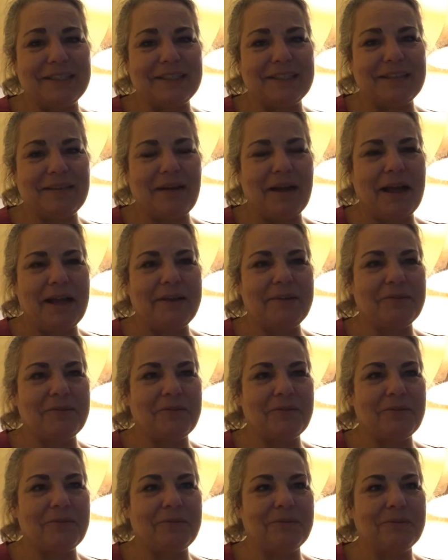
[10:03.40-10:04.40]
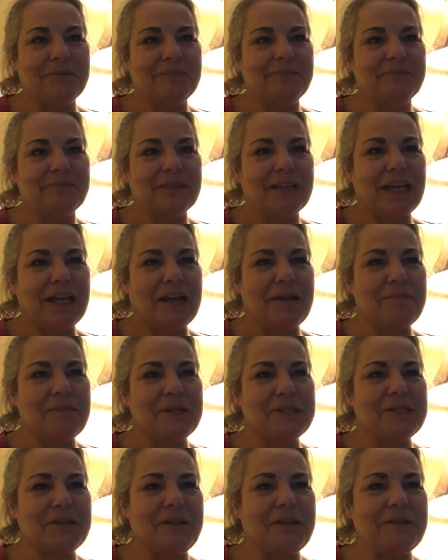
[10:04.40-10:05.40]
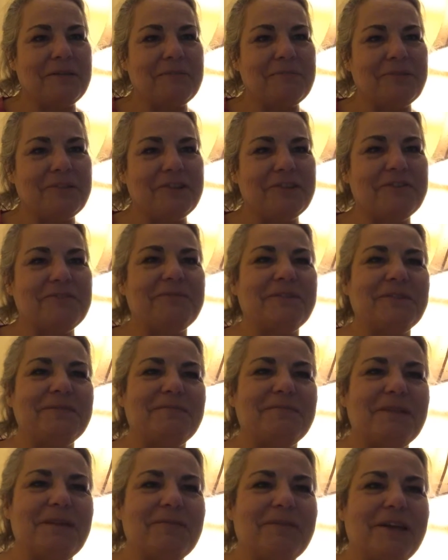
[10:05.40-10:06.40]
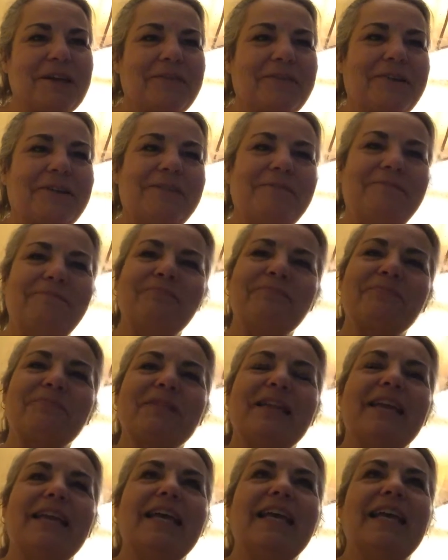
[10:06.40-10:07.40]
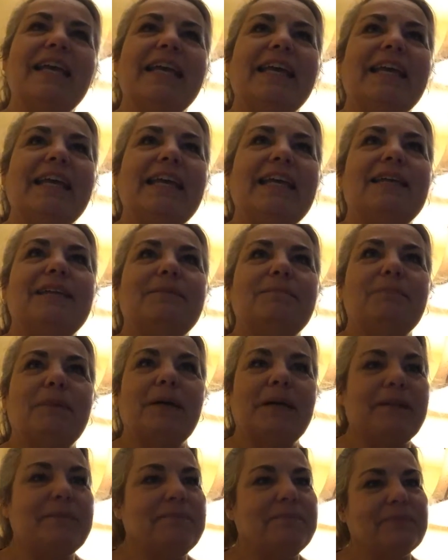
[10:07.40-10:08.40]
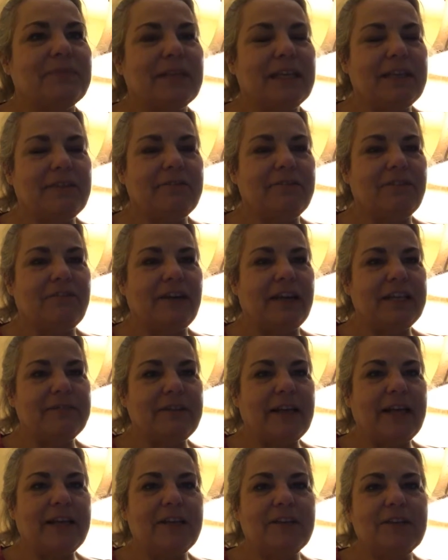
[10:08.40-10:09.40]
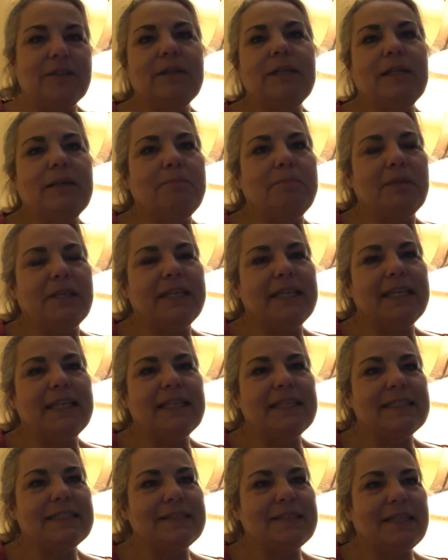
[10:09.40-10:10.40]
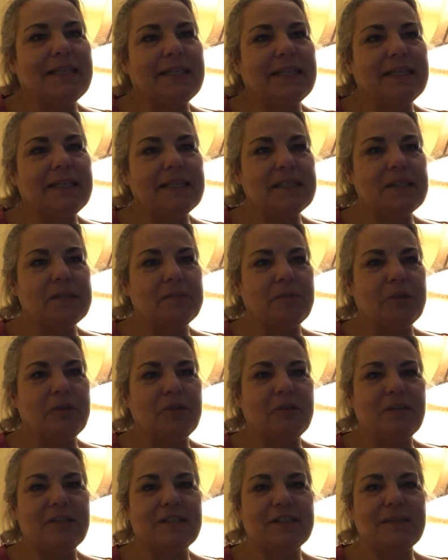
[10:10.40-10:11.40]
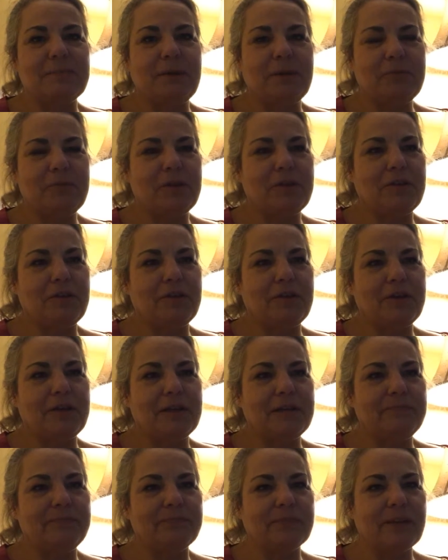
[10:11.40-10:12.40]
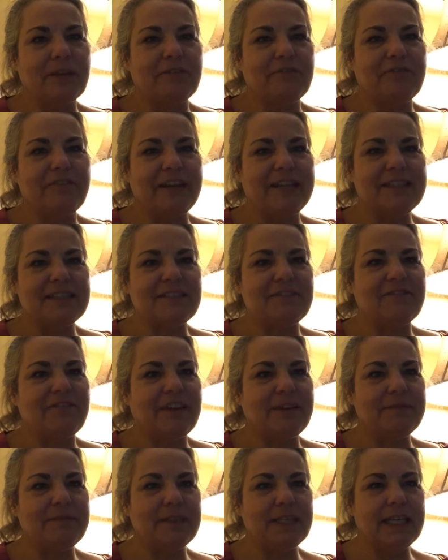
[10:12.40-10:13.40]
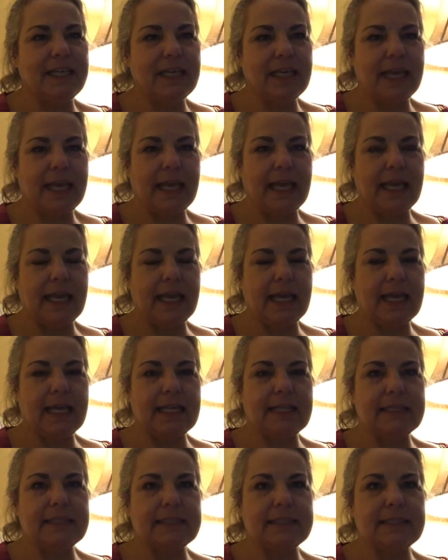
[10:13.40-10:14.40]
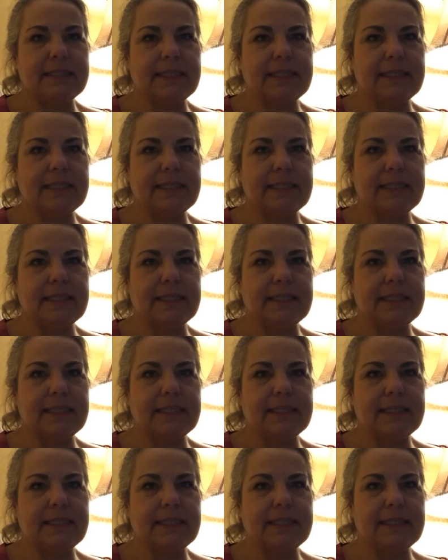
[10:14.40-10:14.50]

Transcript: I don't know how much I'll improve, but maybe I will. But if you find value, please sprinkle this about with your friends and family, and